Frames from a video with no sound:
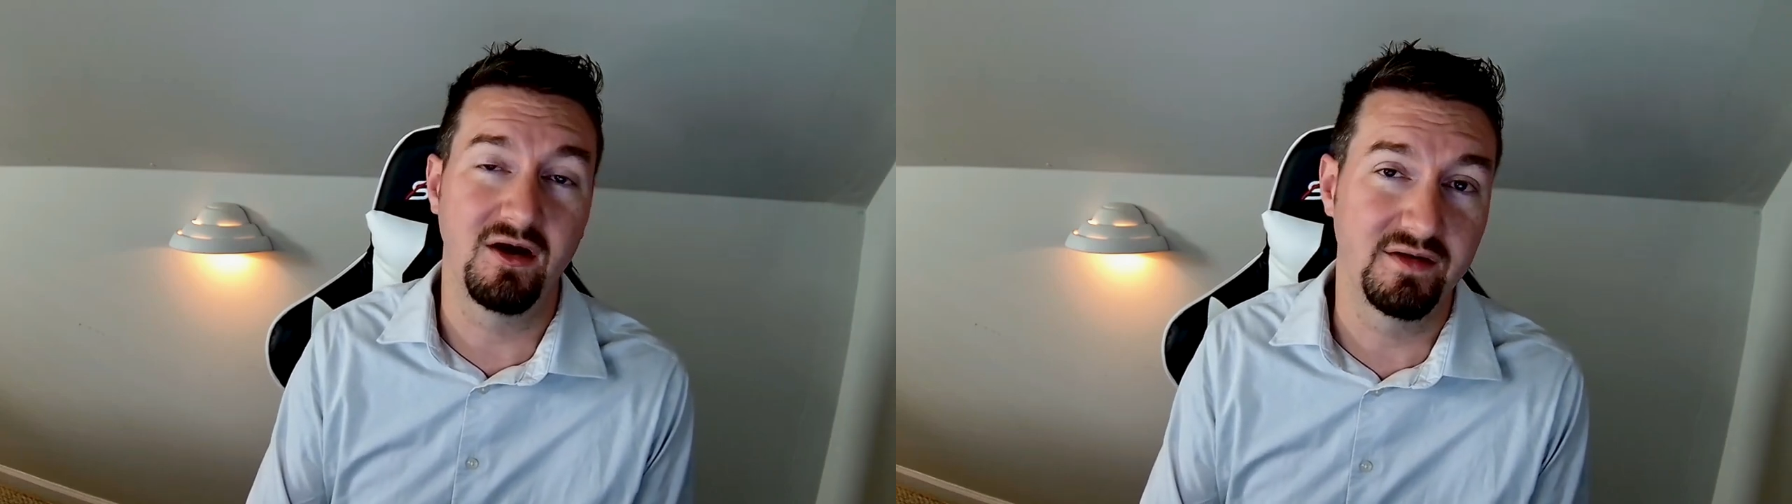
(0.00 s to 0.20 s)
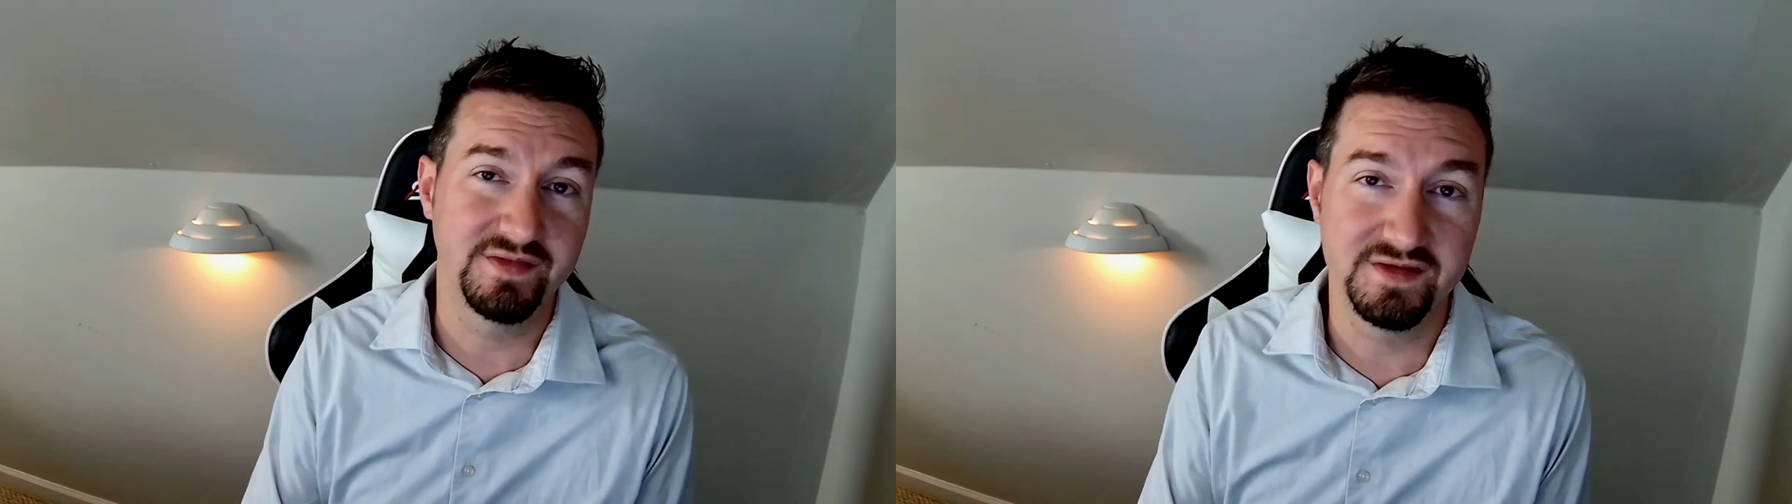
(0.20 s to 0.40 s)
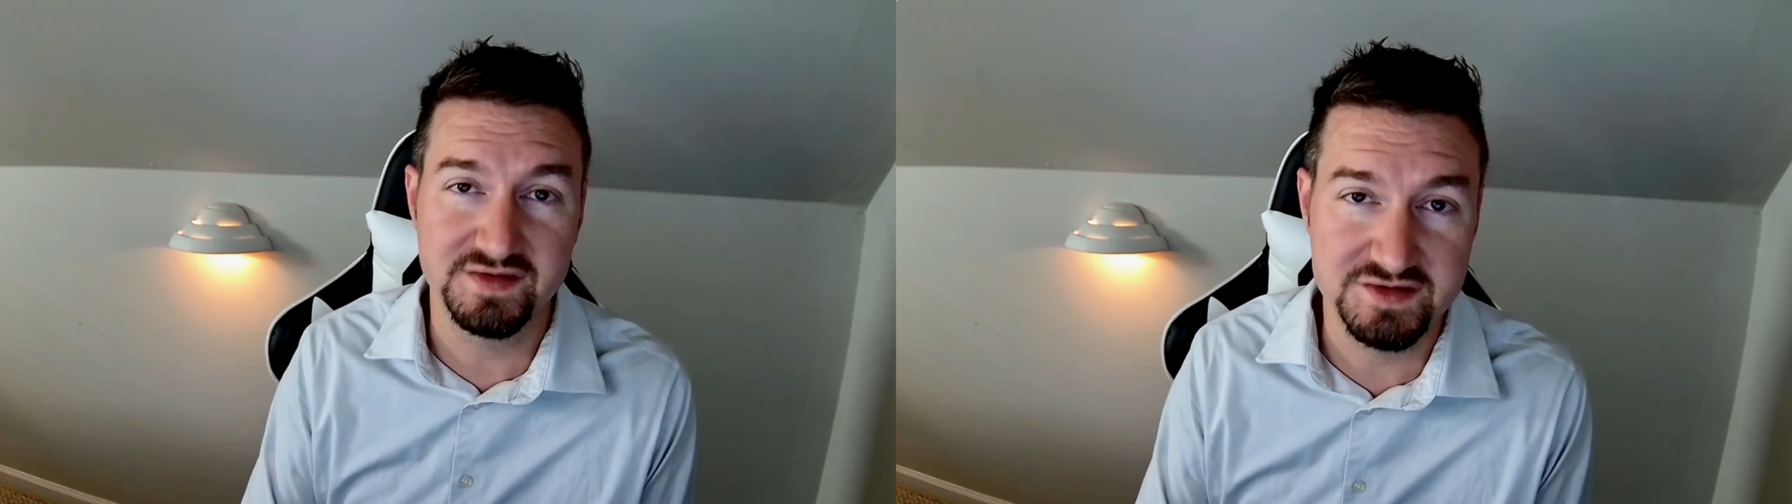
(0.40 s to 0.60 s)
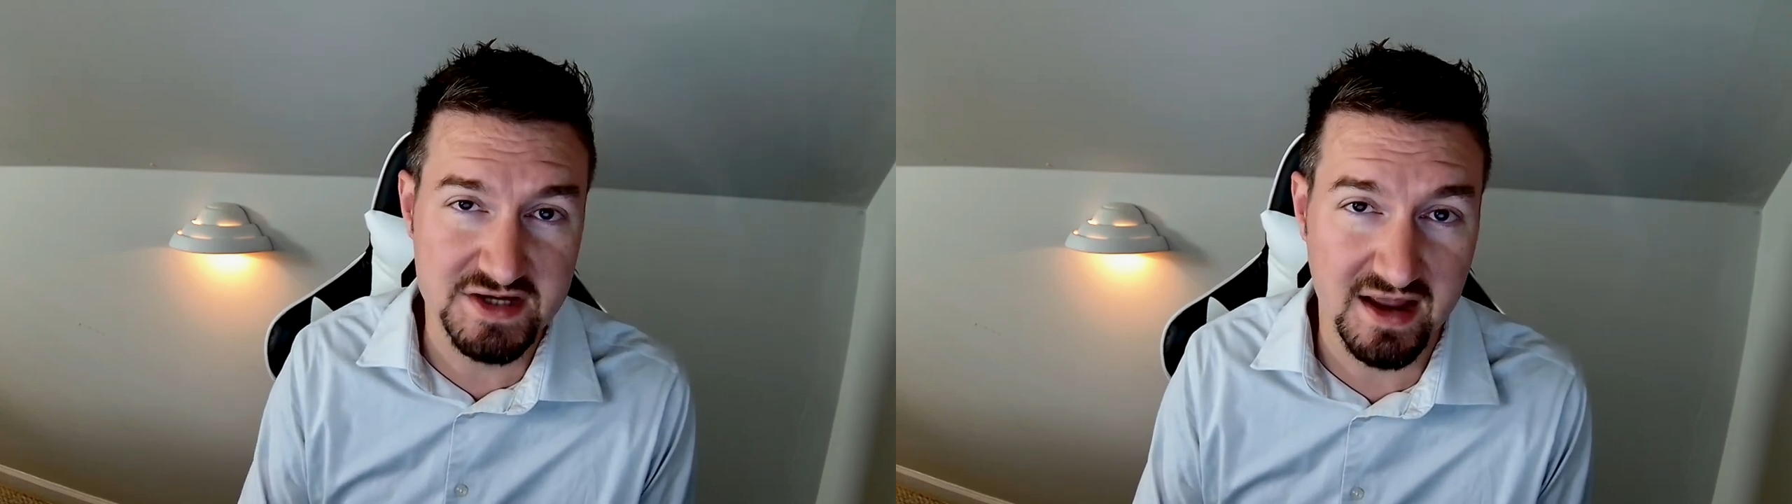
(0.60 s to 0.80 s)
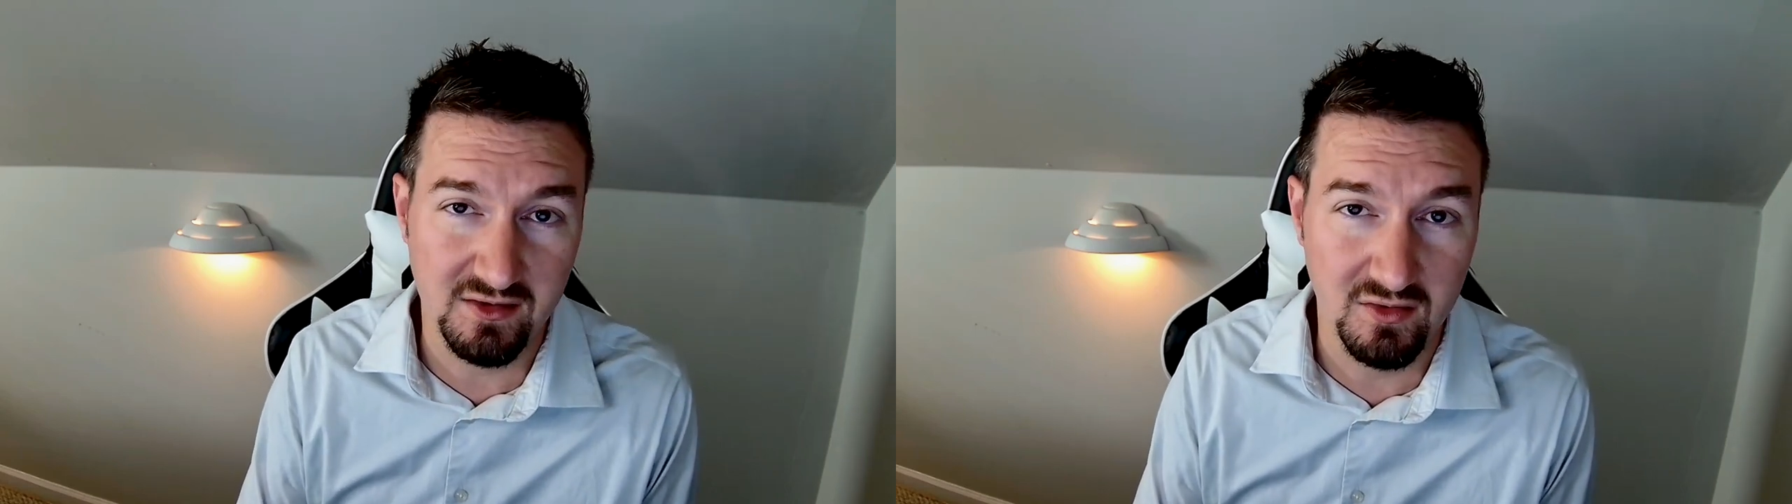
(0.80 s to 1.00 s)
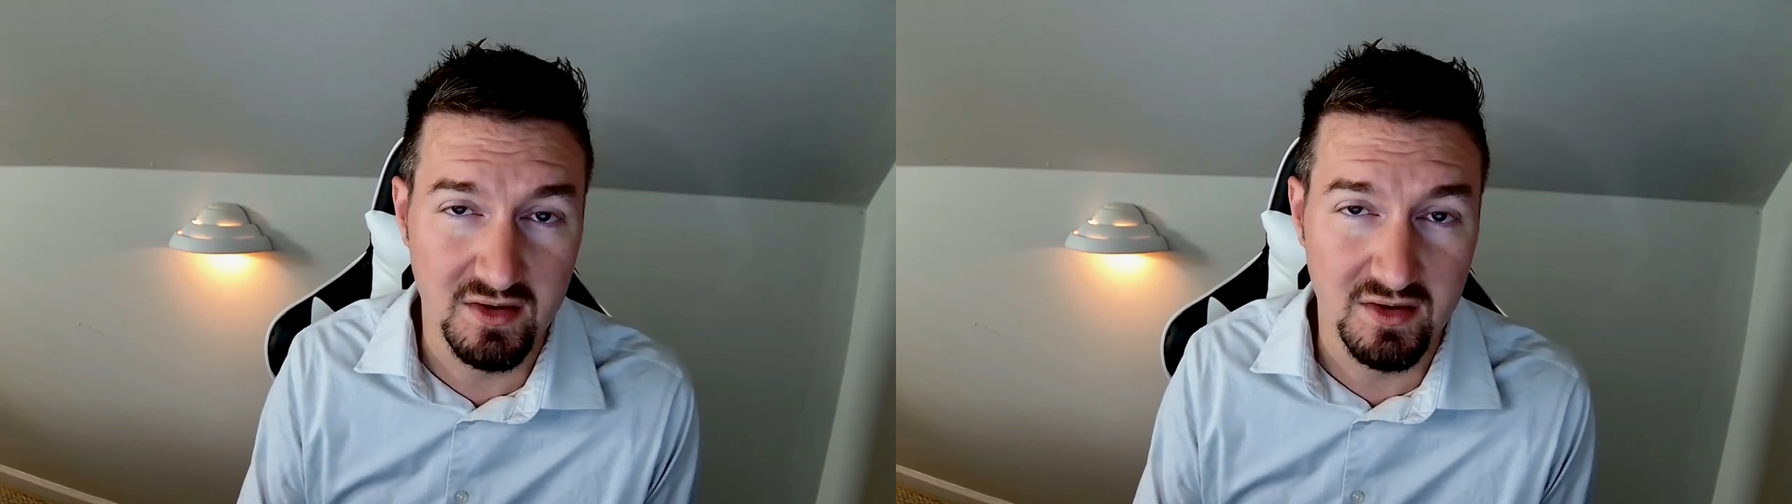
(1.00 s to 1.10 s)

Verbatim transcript: on this channel